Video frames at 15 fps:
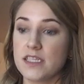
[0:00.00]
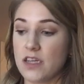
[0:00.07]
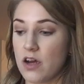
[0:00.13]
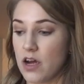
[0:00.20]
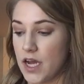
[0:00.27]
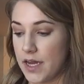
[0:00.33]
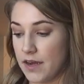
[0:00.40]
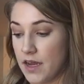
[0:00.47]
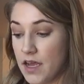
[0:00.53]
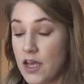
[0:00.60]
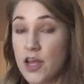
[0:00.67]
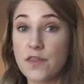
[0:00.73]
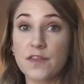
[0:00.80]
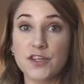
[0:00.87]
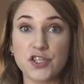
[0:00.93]
on
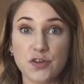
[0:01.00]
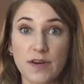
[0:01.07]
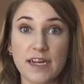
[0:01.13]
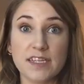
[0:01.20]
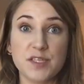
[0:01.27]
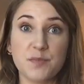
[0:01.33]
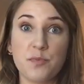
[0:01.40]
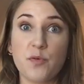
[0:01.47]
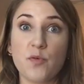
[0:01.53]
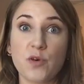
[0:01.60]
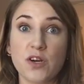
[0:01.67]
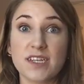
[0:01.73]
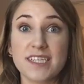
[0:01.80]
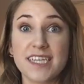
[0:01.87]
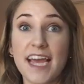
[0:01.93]
the
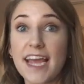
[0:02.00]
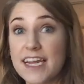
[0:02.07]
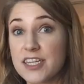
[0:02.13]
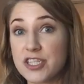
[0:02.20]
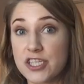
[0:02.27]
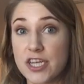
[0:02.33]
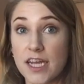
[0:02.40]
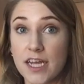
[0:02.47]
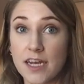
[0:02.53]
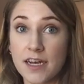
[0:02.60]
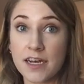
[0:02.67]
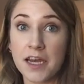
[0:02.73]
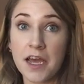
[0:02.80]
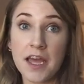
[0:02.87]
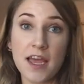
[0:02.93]

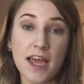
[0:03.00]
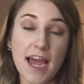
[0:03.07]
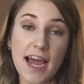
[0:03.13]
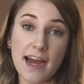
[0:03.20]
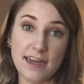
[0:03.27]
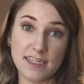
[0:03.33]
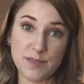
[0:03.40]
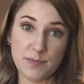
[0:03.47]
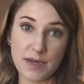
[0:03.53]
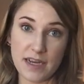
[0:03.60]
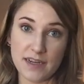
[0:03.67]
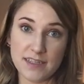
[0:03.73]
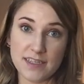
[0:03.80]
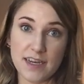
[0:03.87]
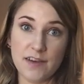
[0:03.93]
transportation
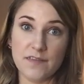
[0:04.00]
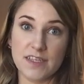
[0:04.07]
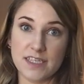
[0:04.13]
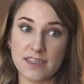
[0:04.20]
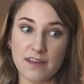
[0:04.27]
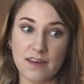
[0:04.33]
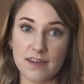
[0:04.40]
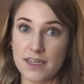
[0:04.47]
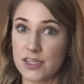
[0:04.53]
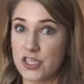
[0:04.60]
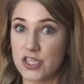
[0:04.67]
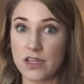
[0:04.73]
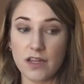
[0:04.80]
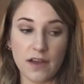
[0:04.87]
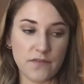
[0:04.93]
aspect of this
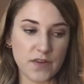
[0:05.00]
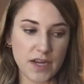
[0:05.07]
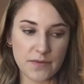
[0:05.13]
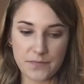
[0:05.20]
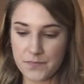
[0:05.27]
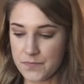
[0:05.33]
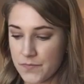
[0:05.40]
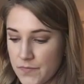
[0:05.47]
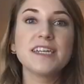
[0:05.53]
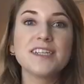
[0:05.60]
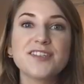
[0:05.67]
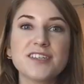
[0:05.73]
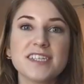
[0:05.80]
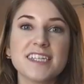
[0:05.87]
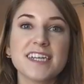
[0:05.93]
luggage. Loved it.
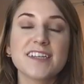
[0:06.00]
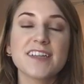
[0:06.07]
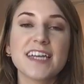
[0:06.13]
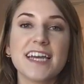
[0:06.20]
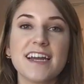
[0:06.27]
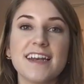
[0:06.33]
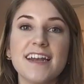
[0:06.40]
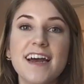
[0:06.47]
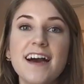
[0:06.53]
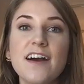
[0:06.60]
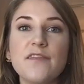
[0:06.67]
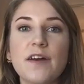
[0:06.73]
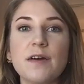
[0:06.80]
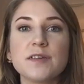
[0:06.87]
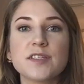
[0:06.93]
Interestingly
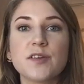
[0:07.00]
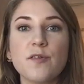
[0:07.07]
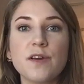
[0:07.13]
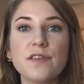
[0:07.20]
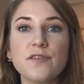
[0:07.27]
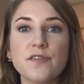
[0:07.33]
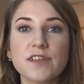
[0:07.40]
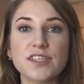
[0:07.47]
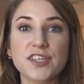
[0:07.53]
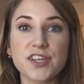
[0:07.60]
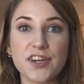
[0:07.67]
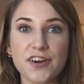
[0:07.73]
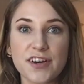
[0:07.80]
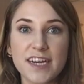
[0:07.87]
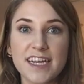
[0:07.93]
enough, I was going through the
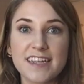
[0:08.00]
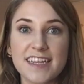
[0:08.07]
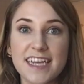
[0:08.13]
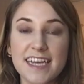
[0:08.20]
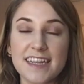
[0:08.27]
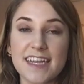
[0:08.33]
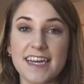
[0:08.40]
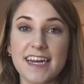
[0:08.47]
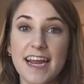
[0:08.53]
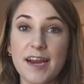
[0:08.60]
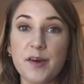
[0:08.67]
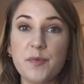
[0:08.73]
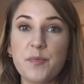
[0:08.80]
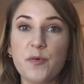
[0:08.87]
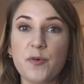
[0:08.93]
security in the Atlanta
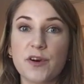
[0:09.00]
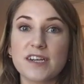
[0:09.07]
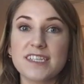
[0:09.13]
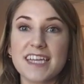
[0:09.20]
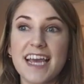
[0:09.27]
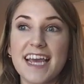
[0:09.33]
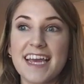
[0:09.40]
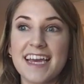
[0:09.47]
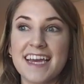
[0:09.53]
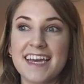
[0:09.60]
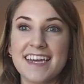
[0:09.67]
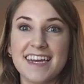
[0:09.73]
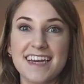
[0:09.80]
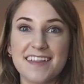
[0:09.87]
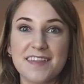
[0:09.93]
airport,
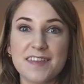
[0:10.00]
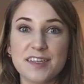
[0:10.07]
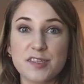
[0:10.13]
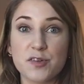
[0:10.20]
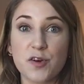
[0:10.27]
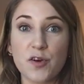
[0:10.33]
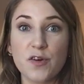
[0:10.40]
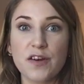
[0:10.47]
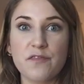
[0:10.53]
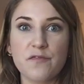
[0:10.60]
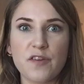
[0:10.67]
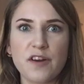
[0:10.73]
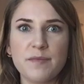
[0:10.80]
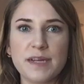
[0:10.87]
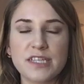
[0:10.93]
and this girl in
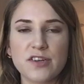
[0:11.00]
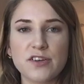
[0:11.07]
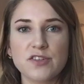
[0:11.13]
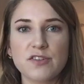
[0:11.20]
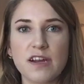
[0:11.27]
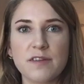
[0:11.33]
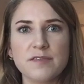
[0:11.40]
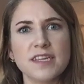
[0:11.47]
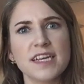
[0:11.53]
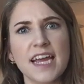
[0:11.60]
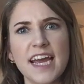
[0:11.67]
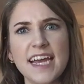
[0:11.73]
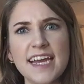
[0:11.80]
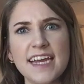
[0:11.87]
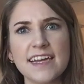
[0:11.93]
front of me turns around and was like,
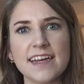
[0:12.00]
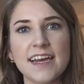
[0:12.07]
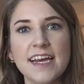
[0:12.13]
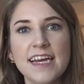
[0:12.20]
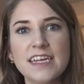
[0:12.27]
hey,